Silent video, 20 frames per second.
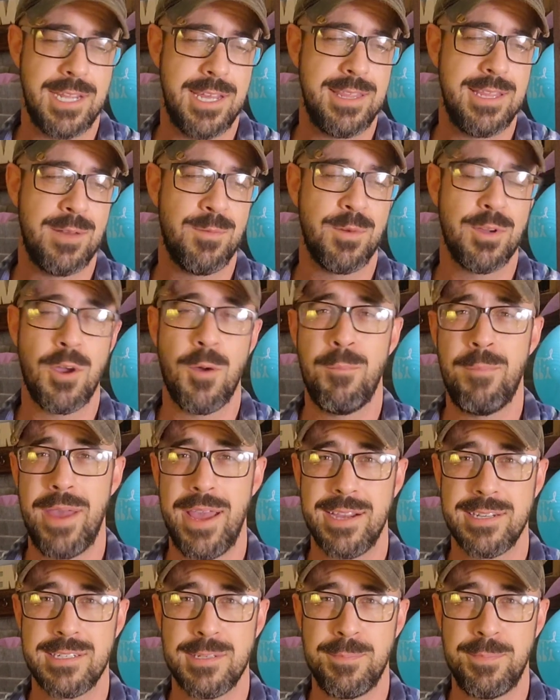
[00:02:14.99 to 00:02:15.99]
and then we'll go
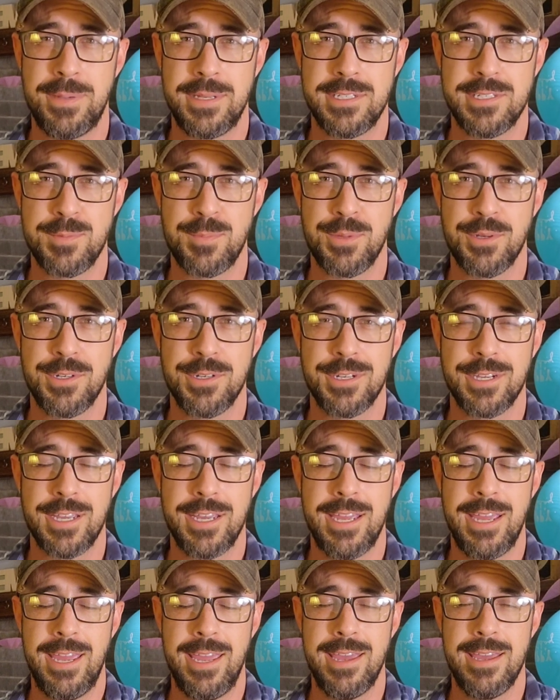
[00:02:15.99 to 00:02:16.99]
back to Pittsburgh
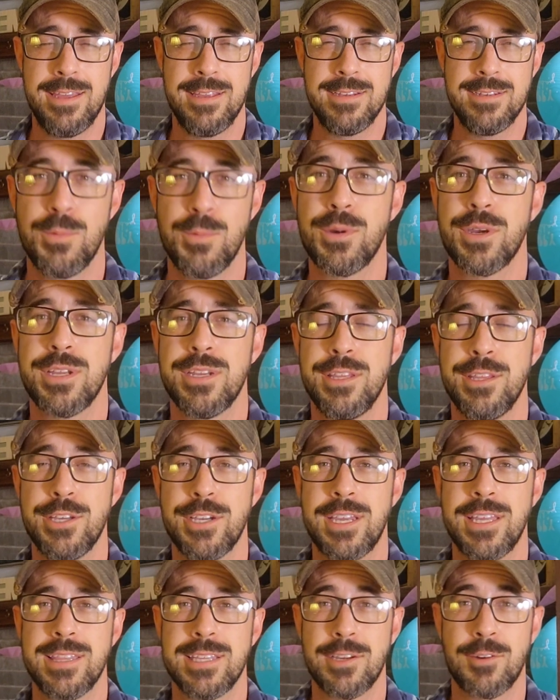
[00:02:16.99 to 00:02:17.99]
and we're gonna
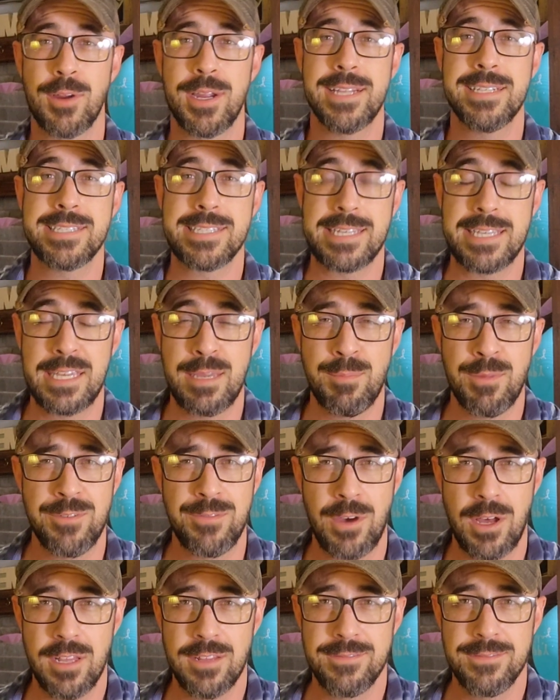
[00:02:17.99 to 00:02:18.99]
look at the grand scheme of
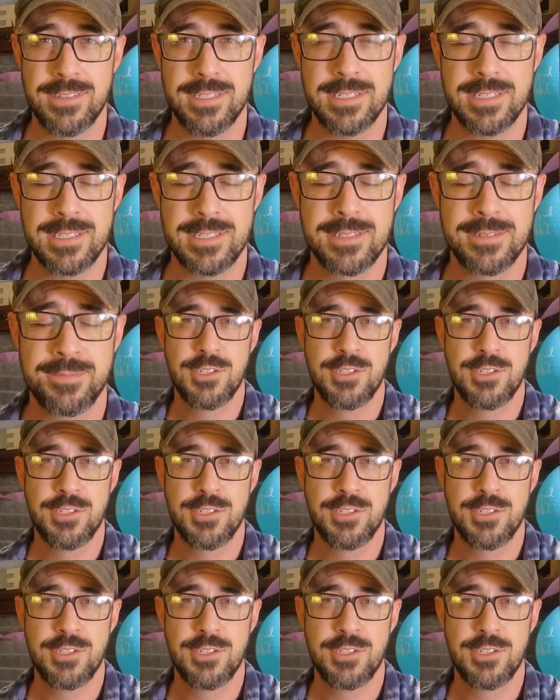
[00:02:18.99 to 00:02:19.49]
all of this.